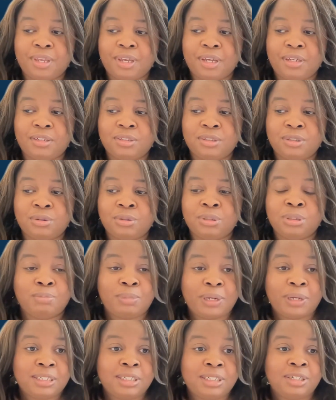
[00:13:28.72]
And so
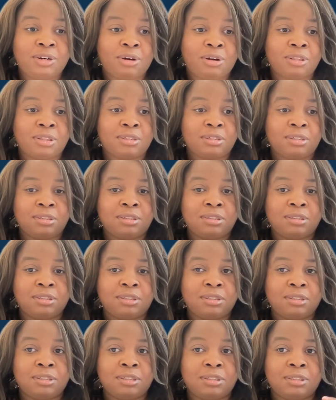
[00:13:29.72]
depending on
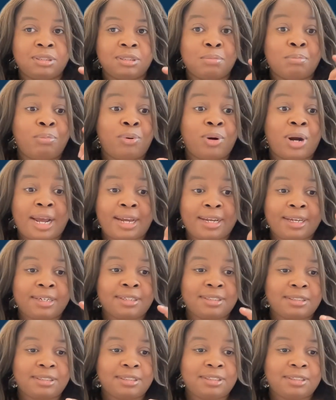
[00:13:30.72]
the
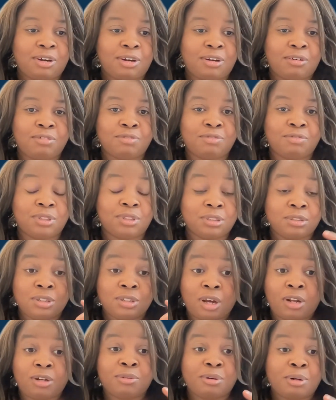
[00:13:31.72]
bracket of the
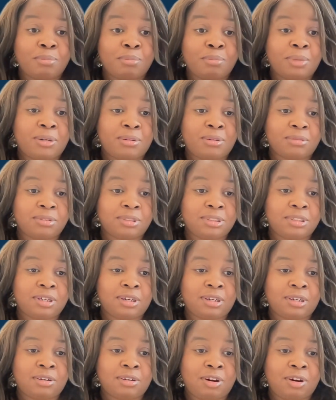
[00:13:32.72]
dollar amount
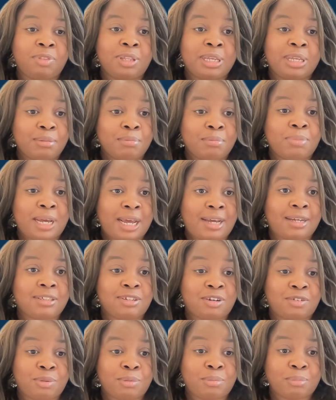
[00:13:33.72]
of the impact
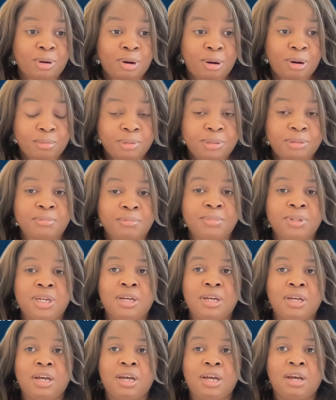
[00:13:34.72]
of the problem,
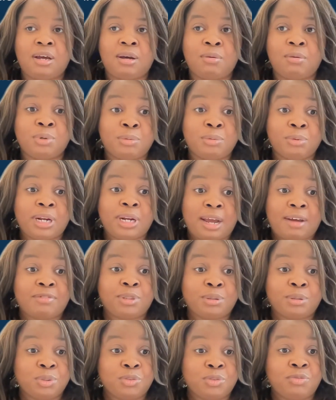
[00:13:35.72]
we would have
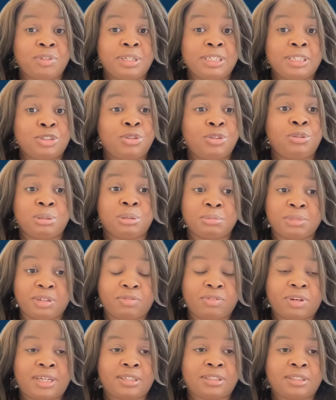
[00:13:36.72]
to move extremely
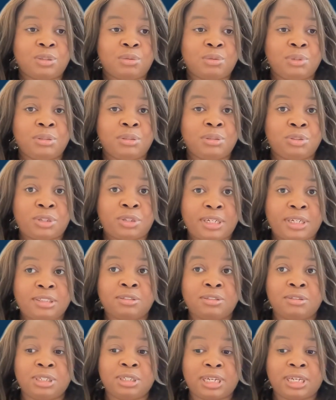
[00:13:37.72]
fast. So we try to
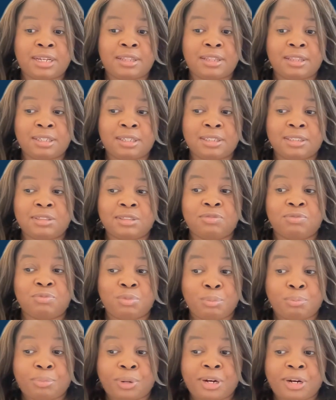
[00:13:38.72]
look at this,
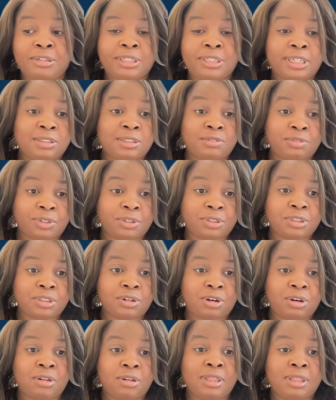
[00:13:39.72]
we prioritize first
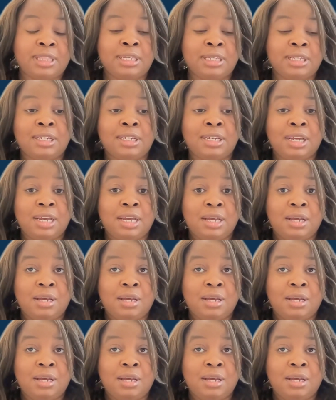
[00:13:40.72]
on the